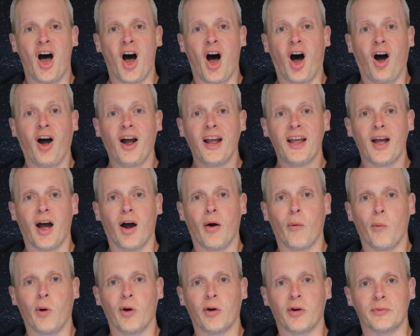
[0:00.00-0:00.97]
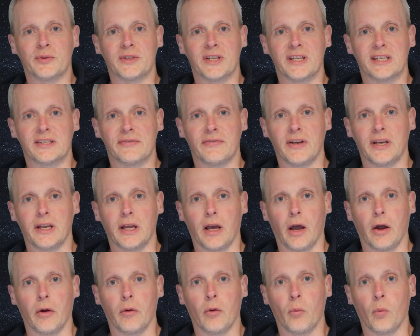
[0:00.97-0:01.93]
Hi and welcome to this
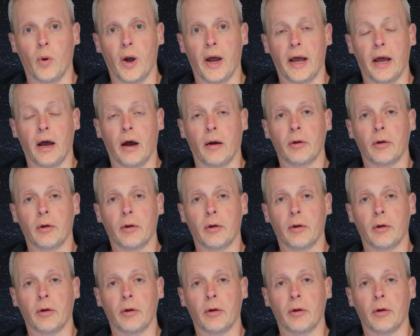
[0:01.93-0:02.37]
video where